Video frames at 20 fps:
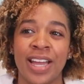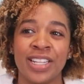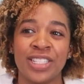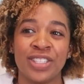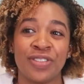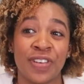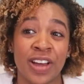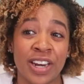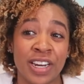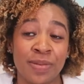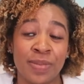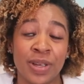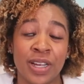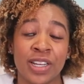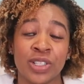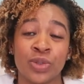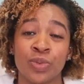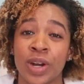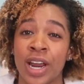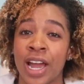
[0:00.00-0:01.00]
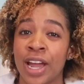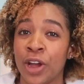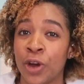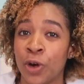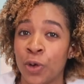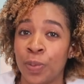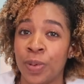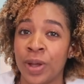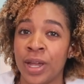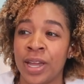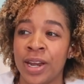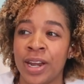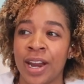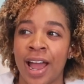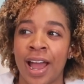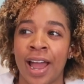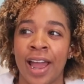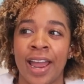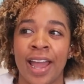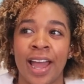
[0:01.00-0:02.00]
It's funny because when I opened,
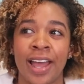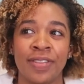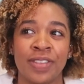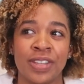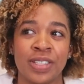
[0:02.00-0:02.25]
I had